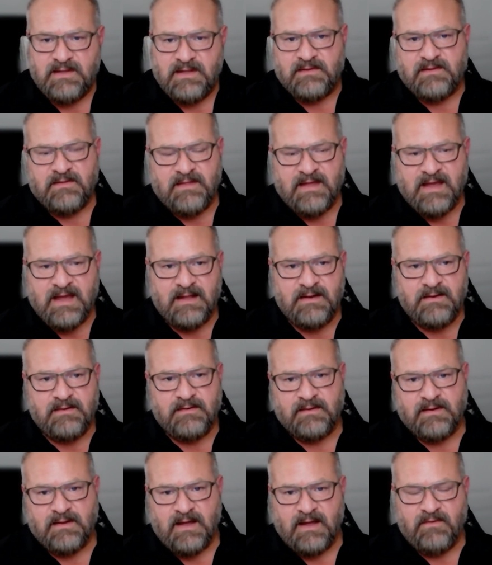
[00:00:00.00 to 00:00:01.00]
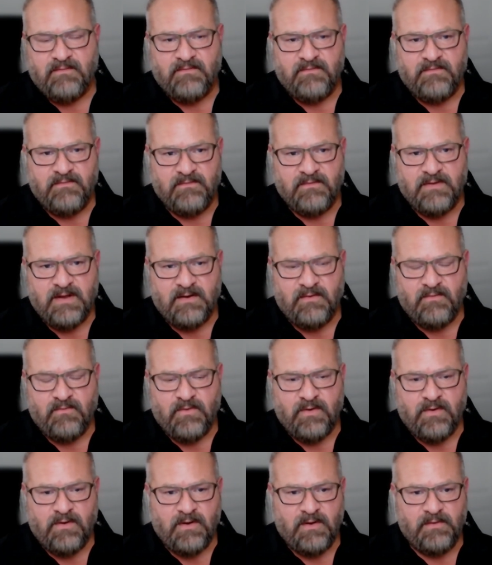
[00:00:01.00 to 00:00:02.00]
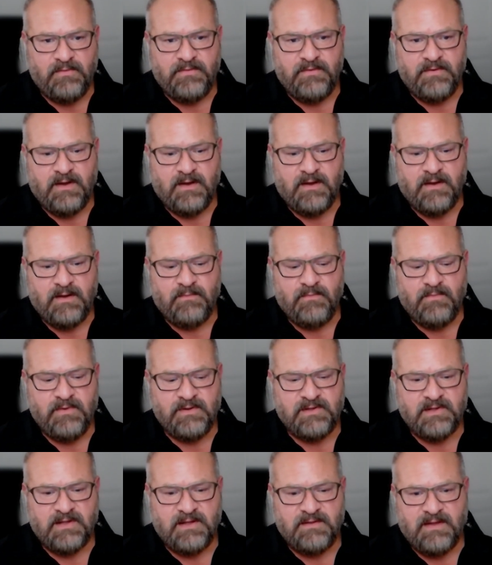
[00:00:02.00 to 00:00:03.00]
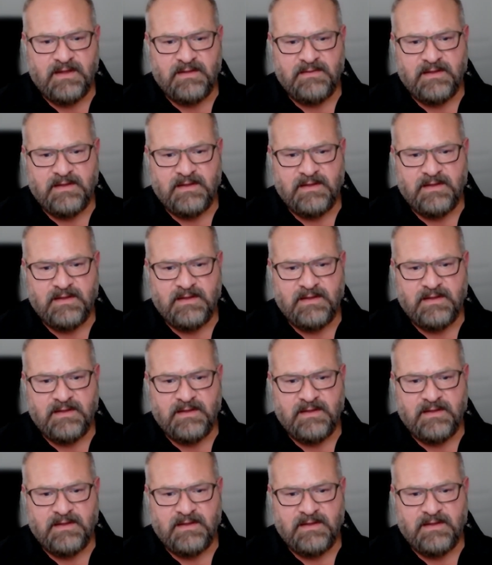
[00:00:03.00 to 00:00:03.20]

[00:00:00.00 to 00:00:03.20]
into that kind of kind of world, um, which I, I,